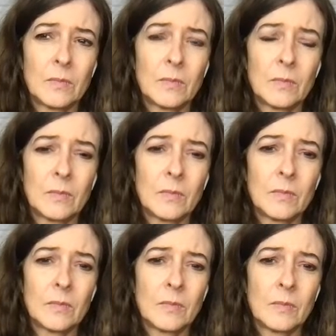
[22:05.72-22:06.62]

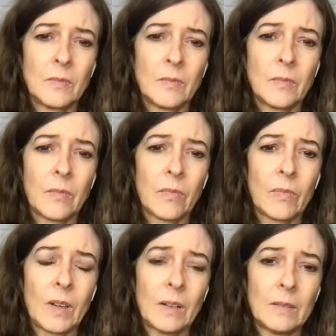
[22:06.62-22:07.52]

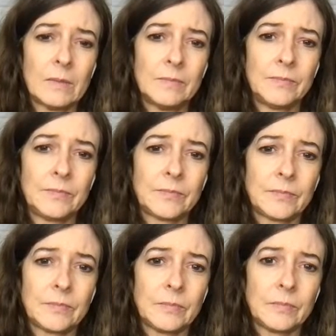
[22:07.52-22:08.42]

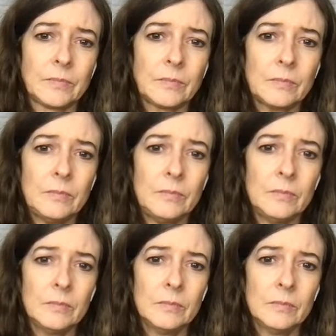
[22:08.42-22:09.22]
(silent)